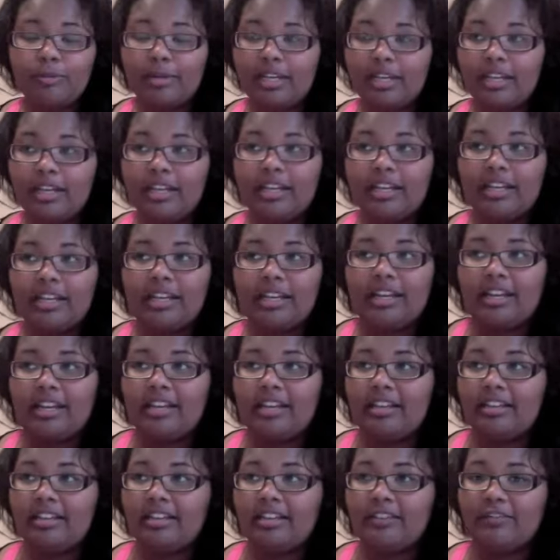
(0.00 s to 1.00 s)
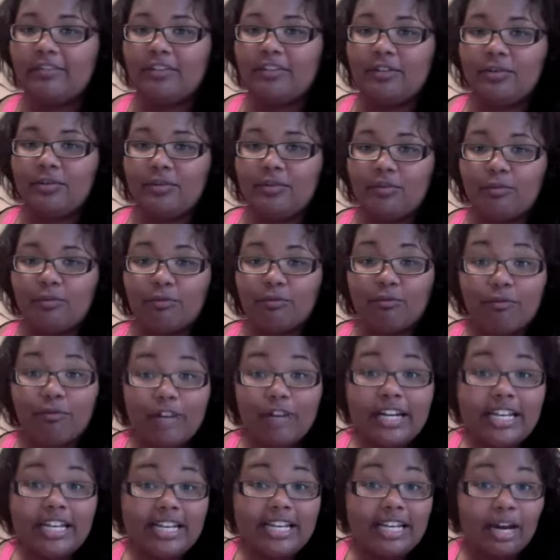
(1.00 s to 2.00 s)
and if you
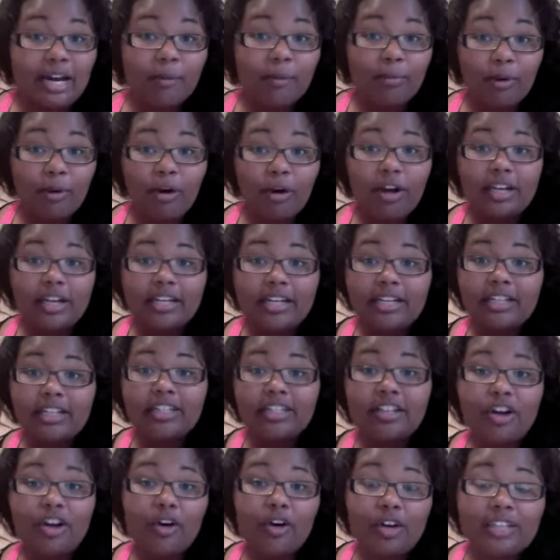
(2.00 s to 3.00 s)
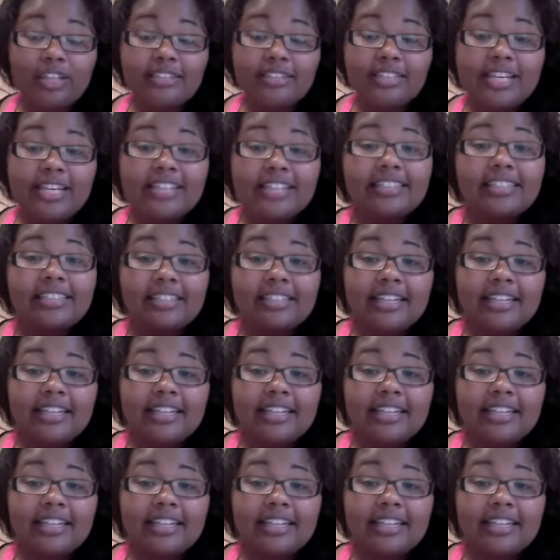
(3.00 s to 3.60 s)
read up on it, you know, it's